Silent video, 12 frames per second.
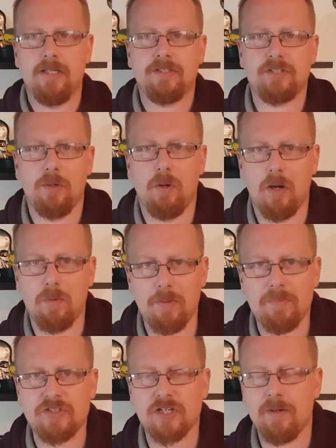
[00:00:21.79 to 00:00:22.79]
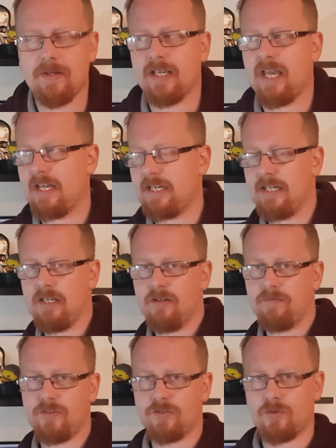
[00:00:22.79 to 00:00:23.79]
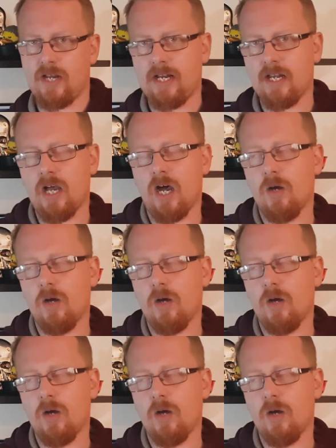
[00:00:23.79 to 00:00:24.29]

So I won't be showing any of the trailer.